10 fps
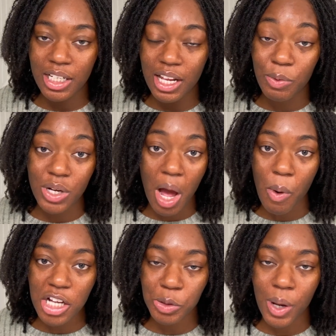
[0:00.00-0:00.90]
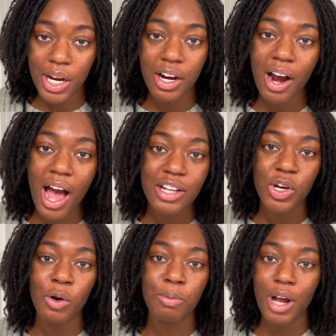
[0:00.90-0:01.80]
And when I wash my hair, I
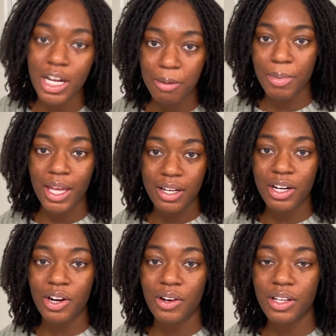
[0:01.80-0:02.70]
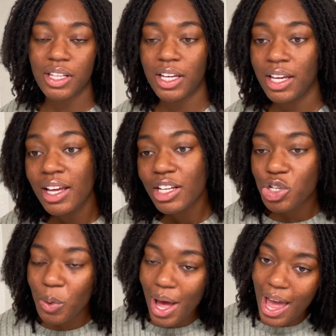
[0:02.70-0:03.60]
don't braid and band currently.
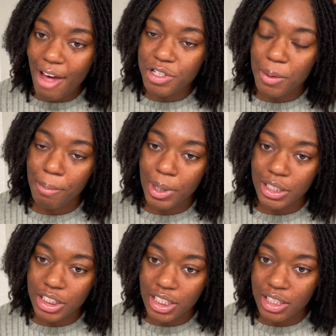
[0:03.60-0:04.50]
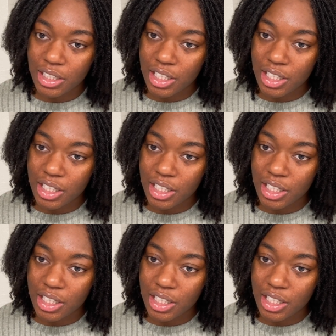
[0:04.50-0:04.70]
Do I have some bunching?